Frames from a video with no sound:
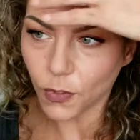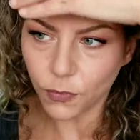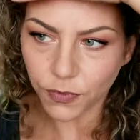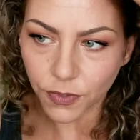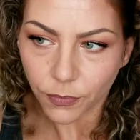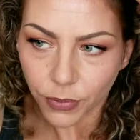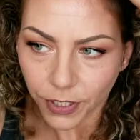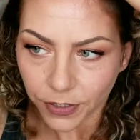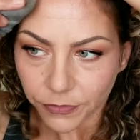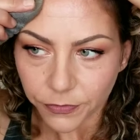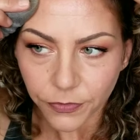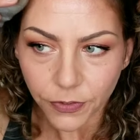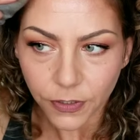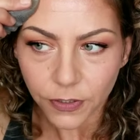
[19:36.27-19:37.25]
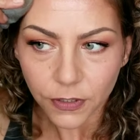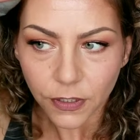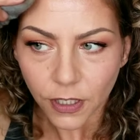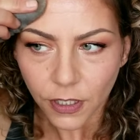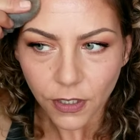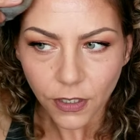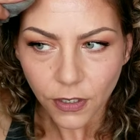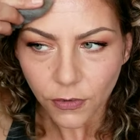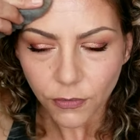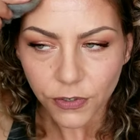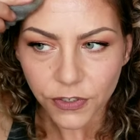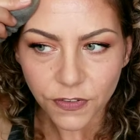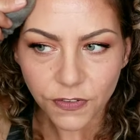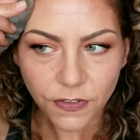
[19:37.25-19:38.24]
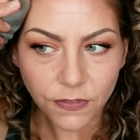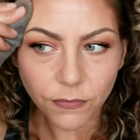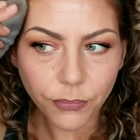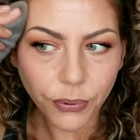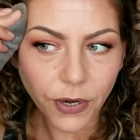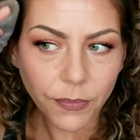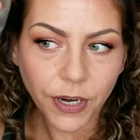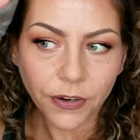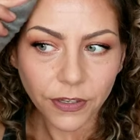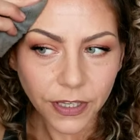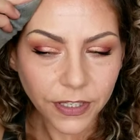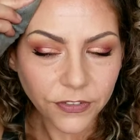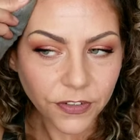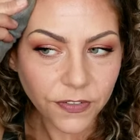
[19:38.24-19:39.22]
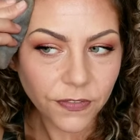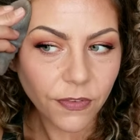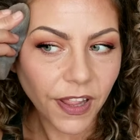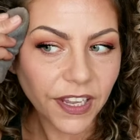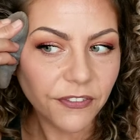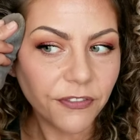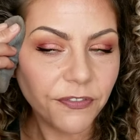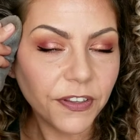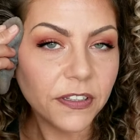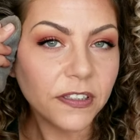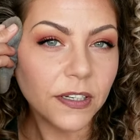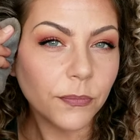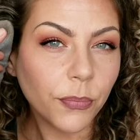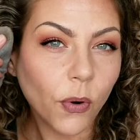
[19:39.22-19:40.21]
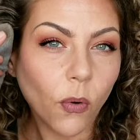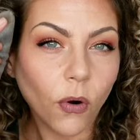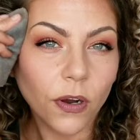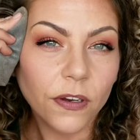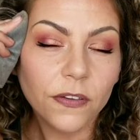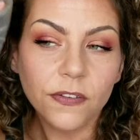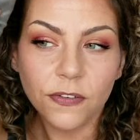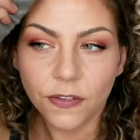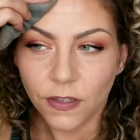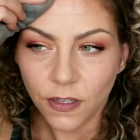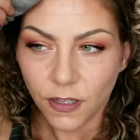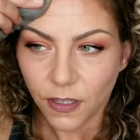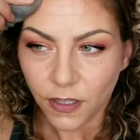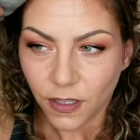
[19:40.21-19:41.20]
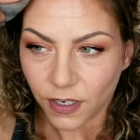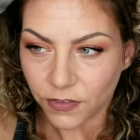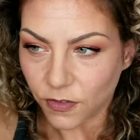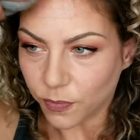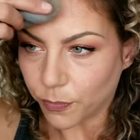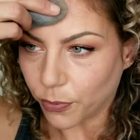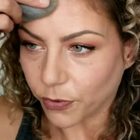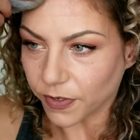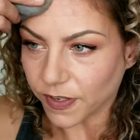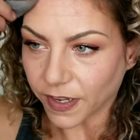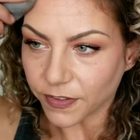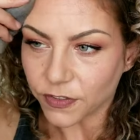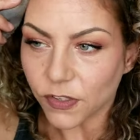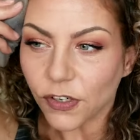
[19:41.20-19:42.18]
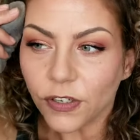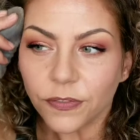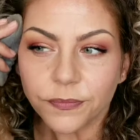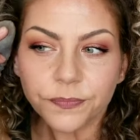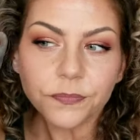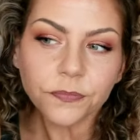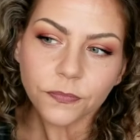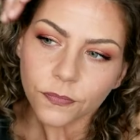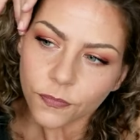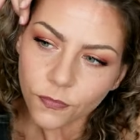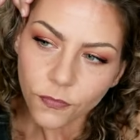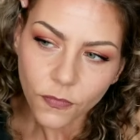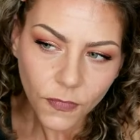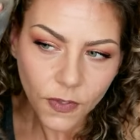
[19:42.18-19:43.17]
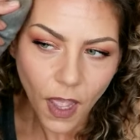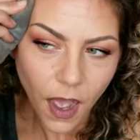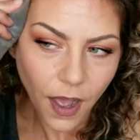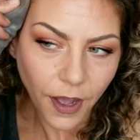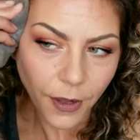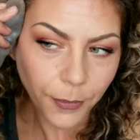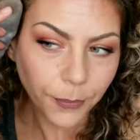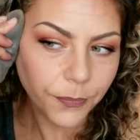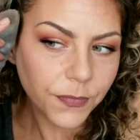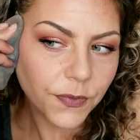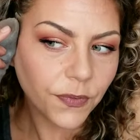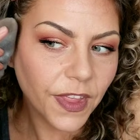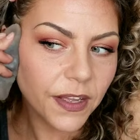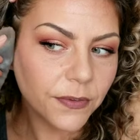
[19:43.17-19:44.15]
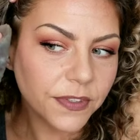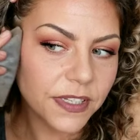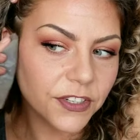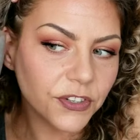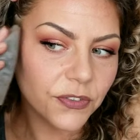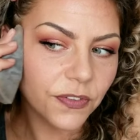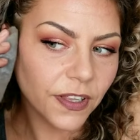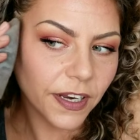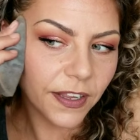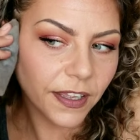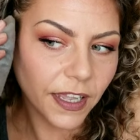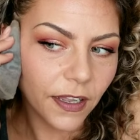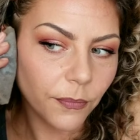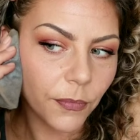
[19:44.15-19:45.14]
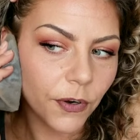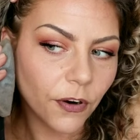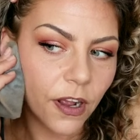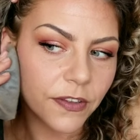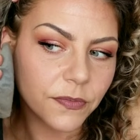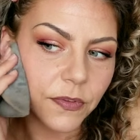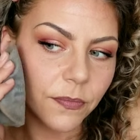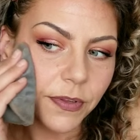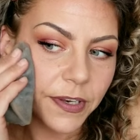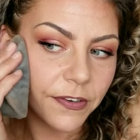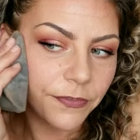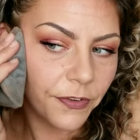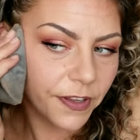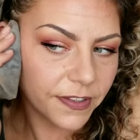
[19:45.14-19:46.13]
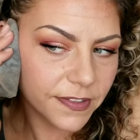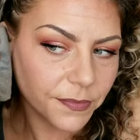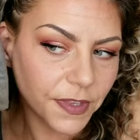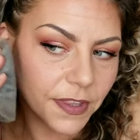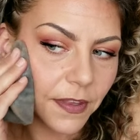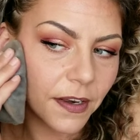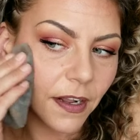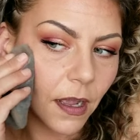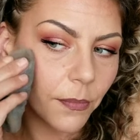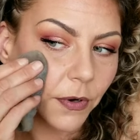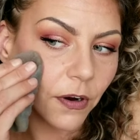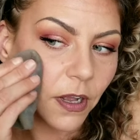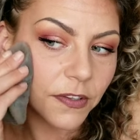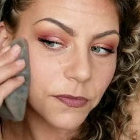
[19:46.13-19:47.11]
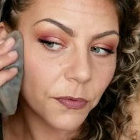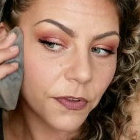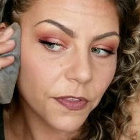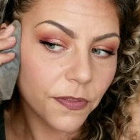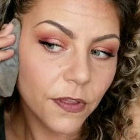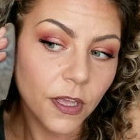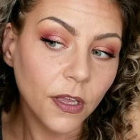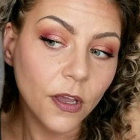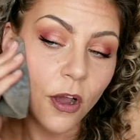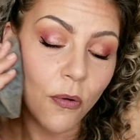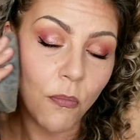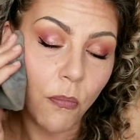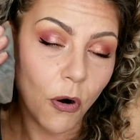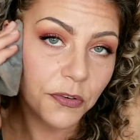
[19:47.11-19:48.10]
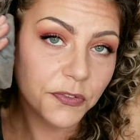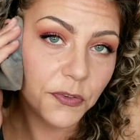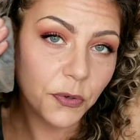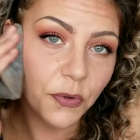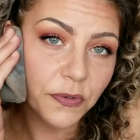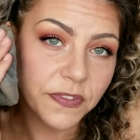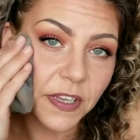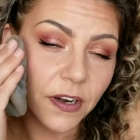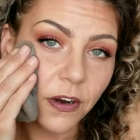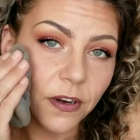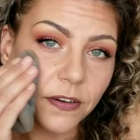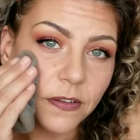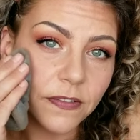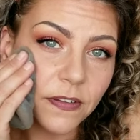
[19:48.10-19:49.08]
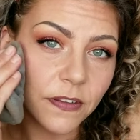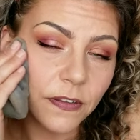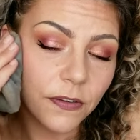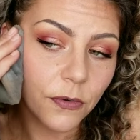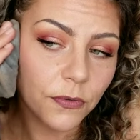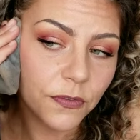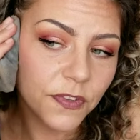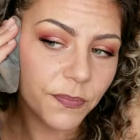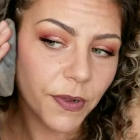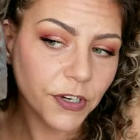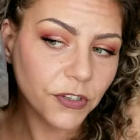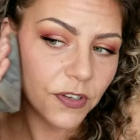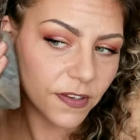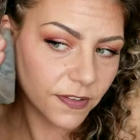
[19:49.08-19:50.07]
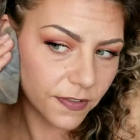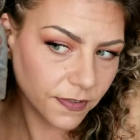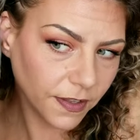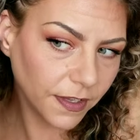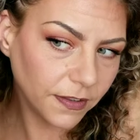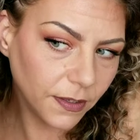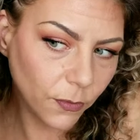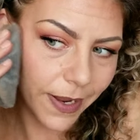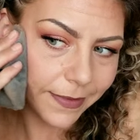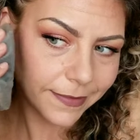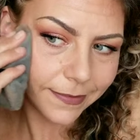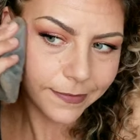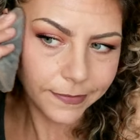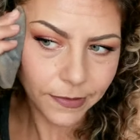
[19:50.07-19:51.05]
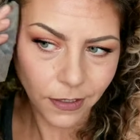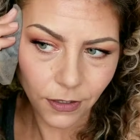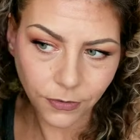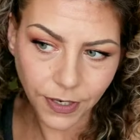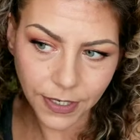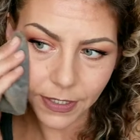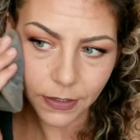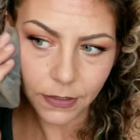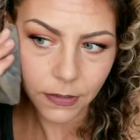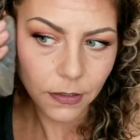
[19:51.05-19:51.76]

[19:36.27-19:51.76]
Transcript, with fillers: with the Blendiful, which is primarily just like filled in pores and just poor texture. Um, so that was an issue that I came across with the Blendiful. That's something that I come across with most tools that aren't a silicone sponge that's slightly wet already.